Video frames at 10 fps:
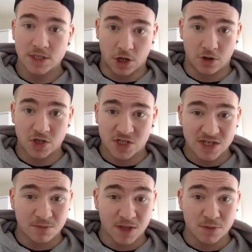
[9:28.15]
You see
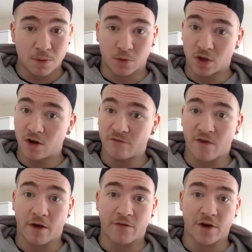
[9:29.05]
some of these people that look
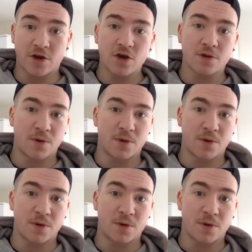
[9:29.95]
very, very good,